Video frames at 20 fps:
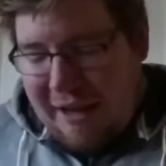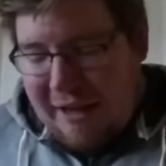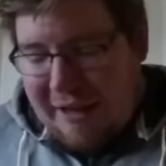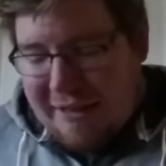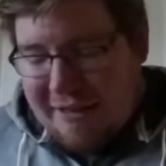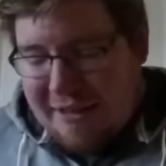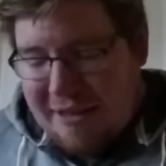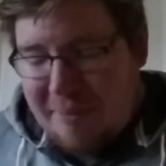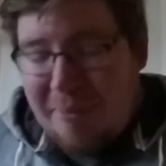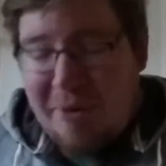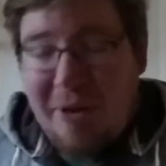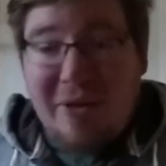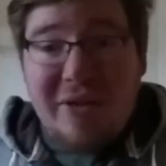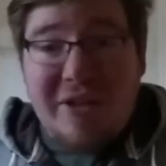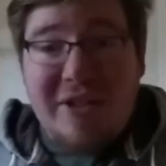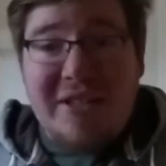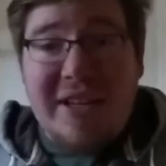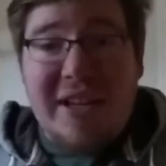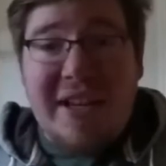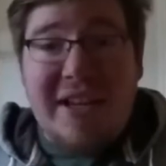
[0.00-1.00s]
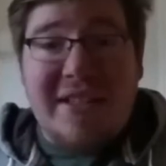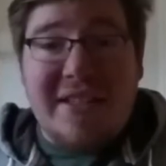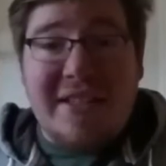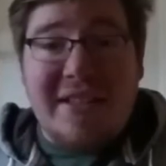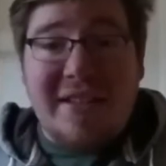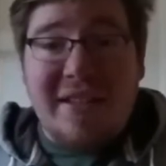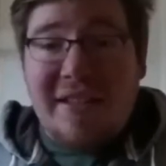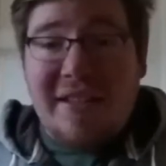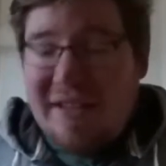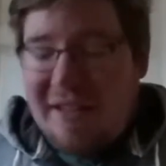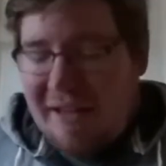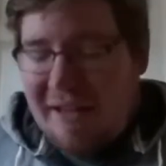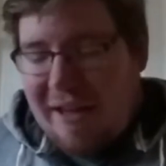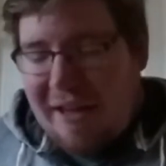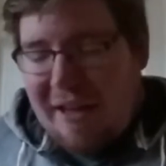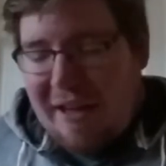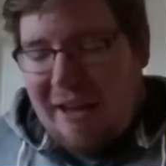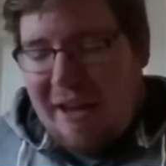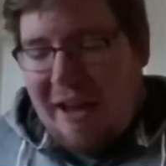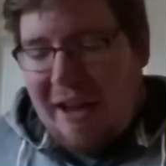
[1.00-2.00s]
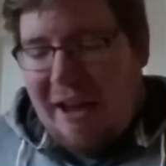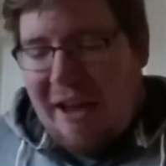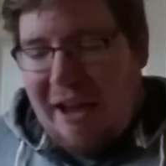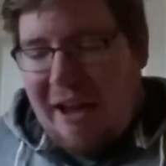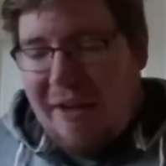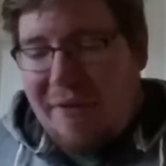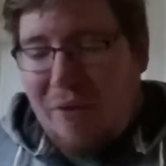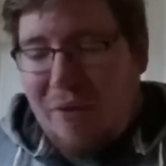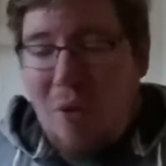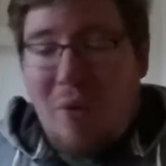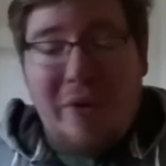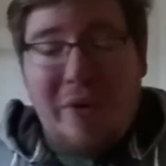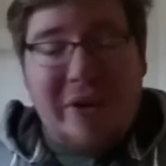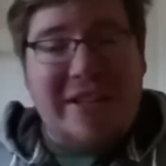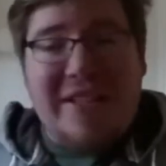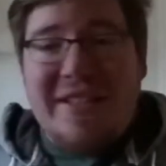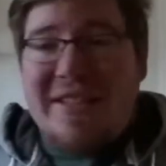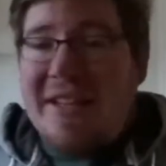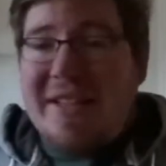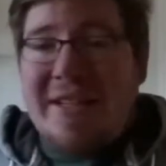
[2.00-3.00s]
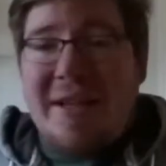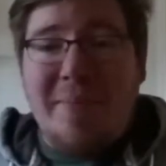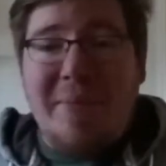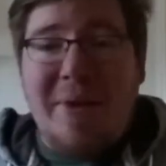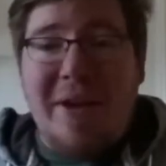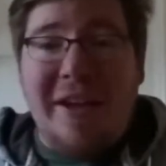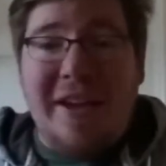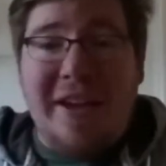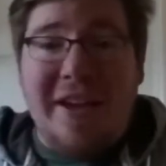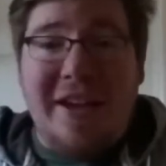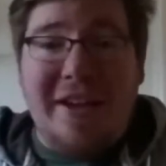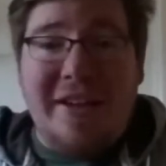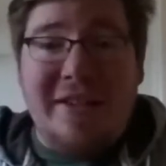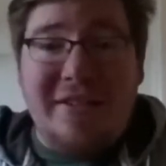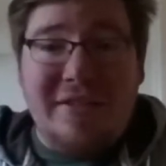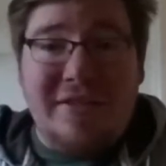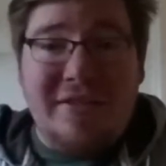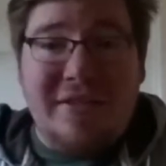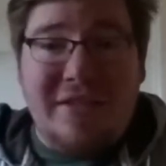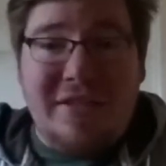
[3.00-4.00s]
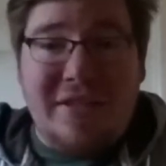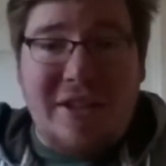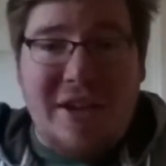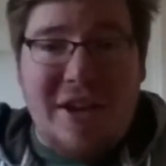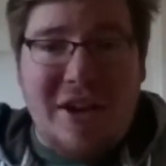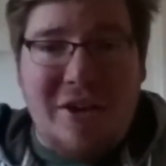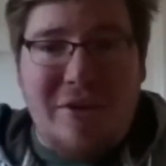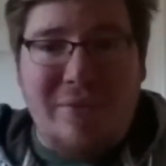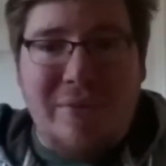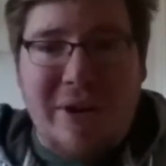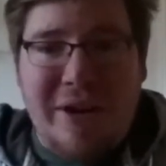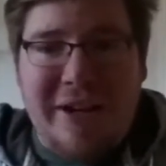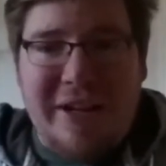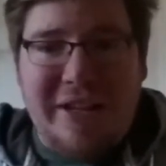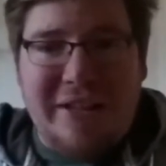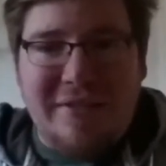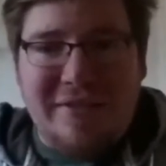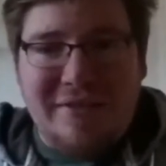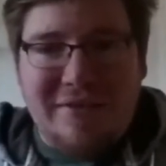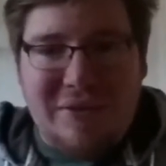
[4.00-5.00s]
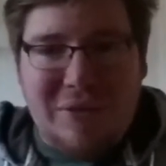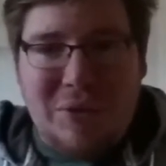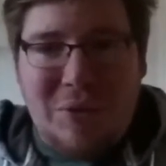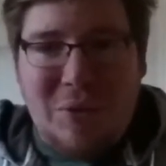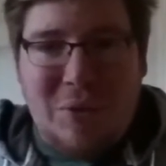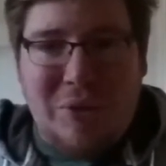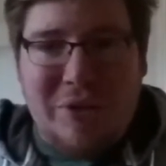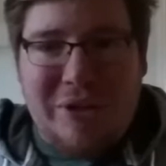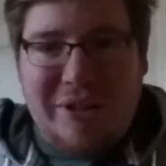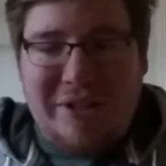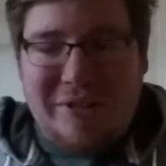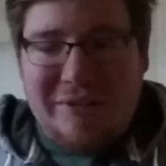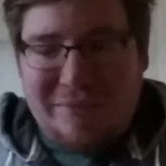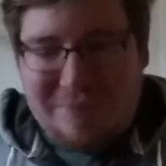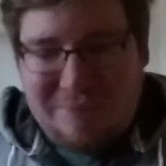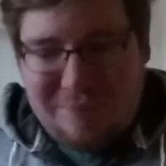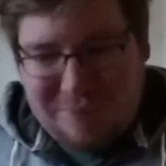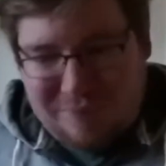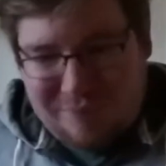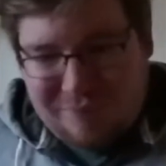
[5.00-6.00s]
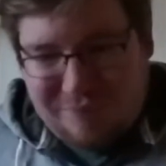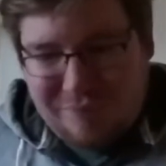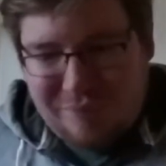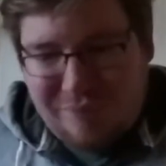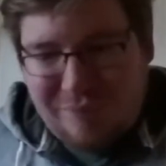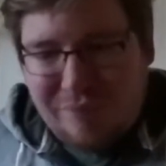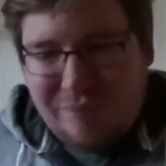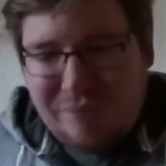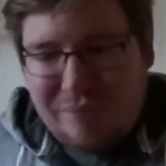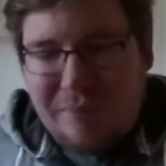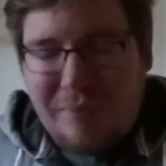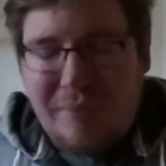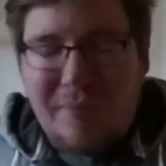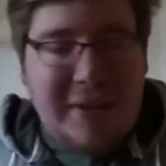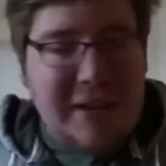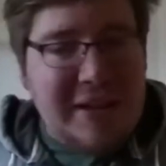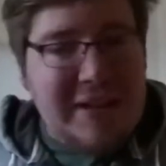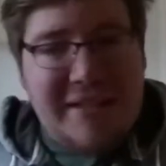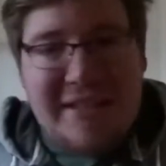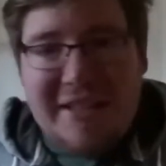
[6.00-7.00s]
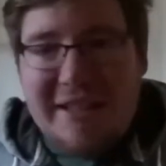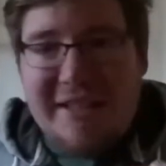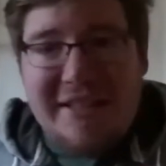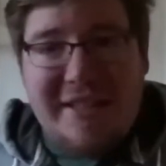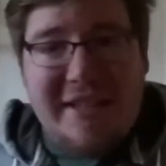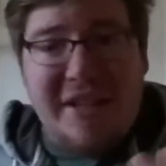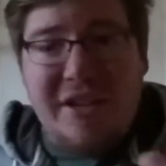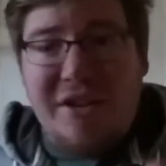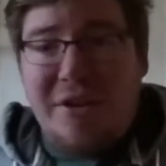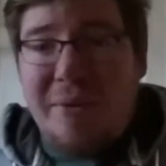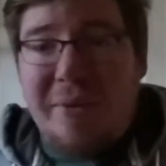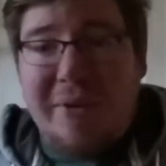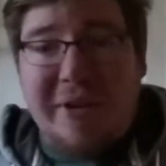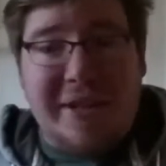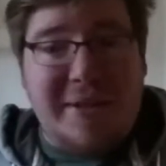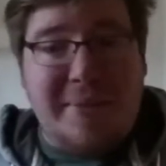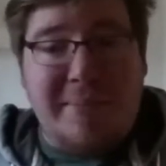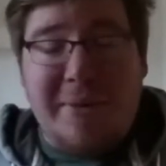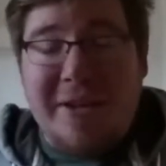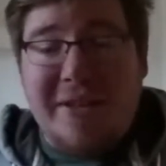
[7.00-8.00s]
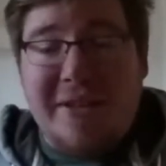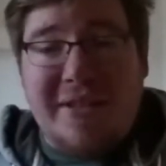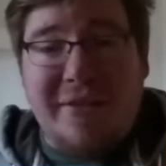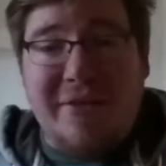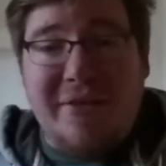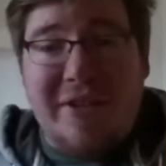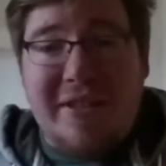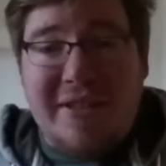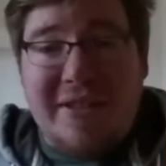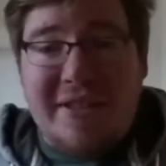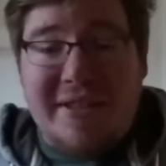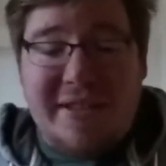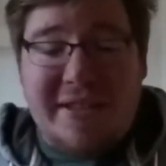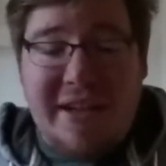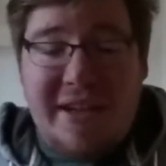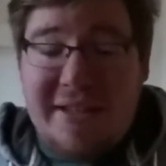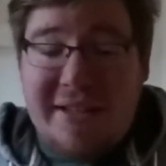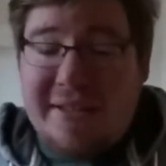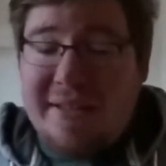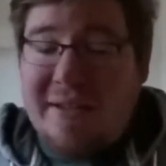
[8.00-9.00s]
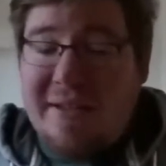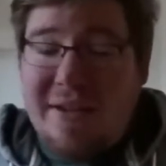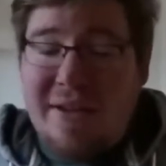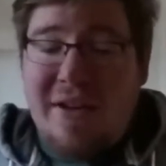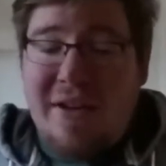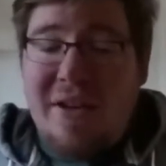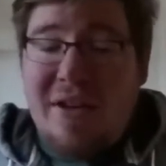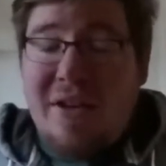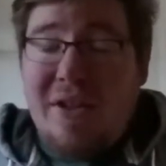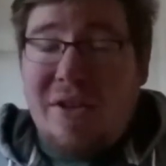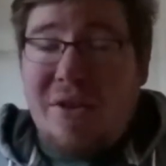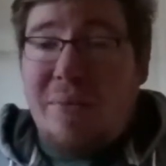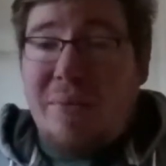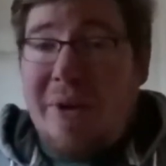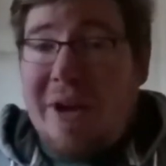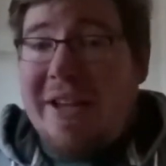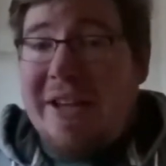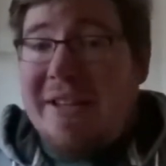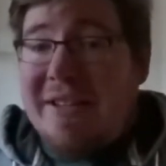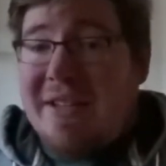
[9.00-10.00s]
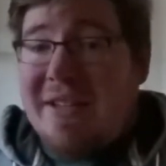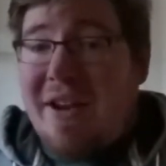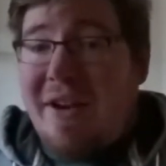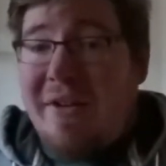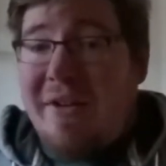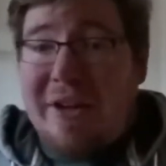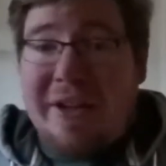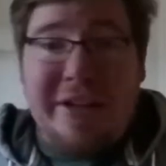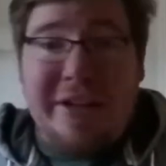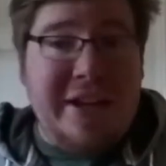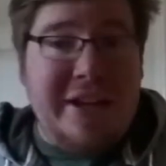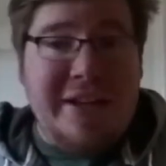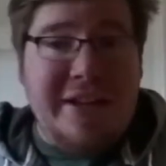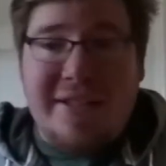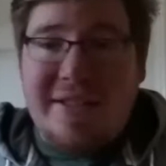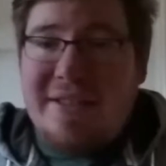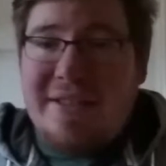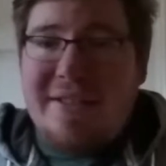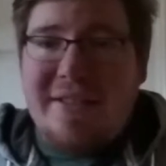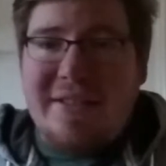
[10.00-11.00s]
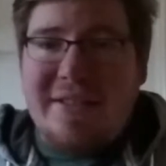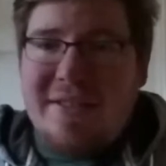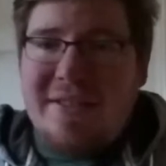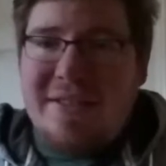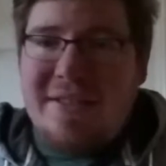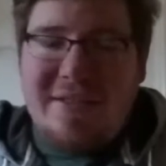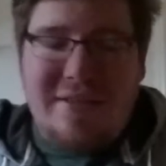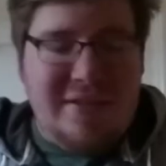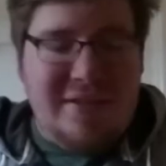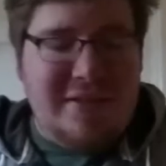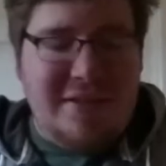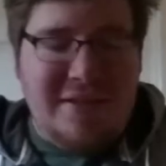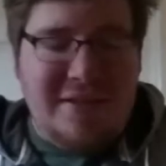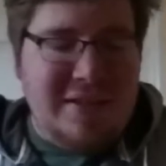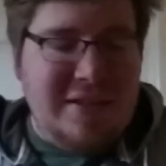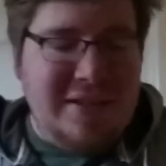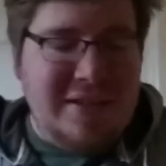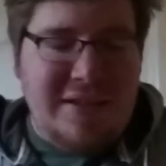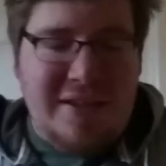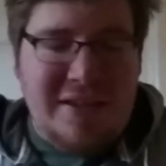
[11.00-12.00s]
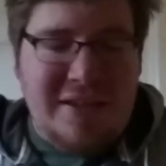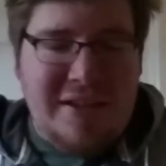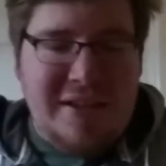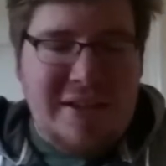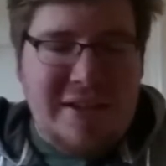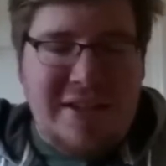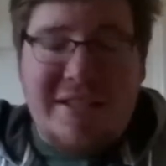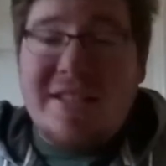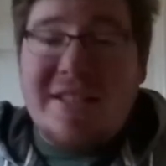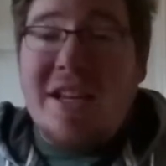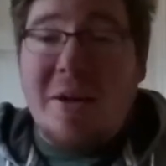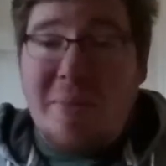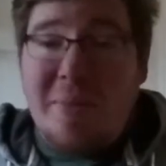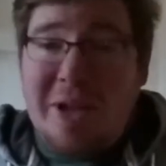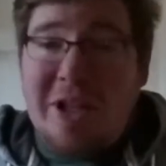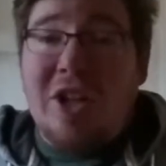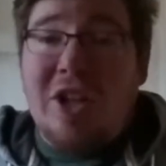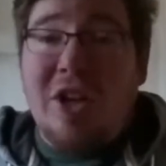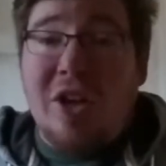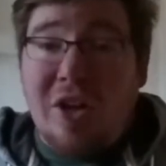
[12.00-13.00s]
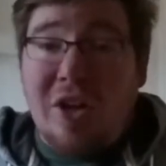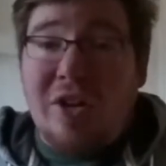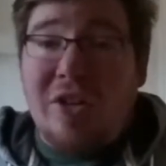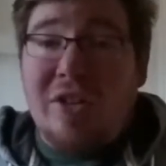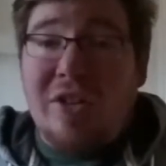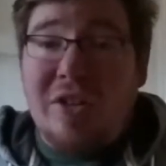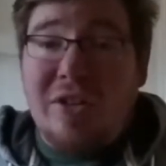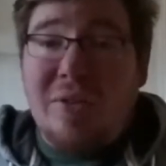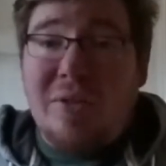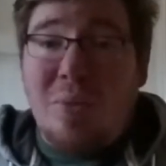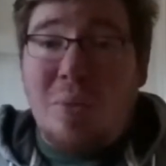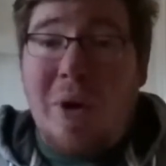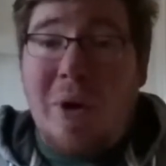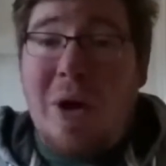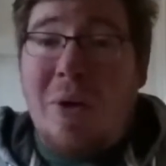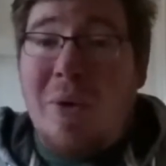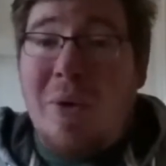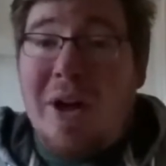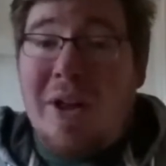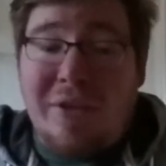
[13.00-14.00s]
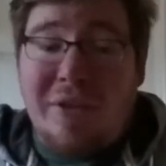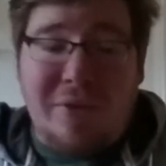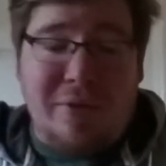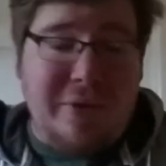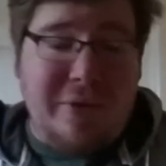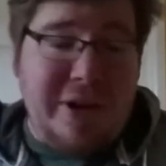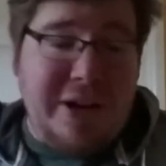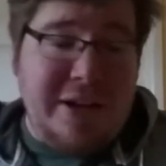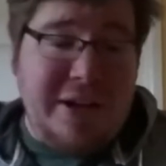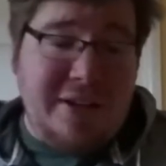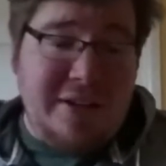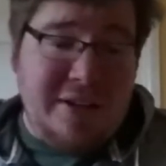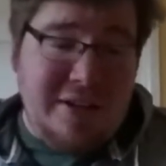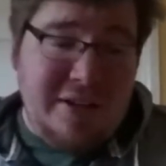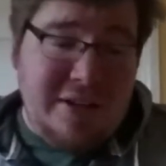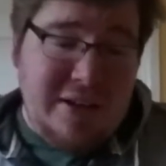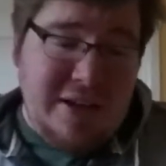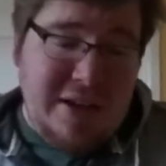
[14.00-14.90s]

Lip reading: and to be honest, I've already set up a running order to continue with this, because if it stays the way it's going, it's going to be good, well worth a read.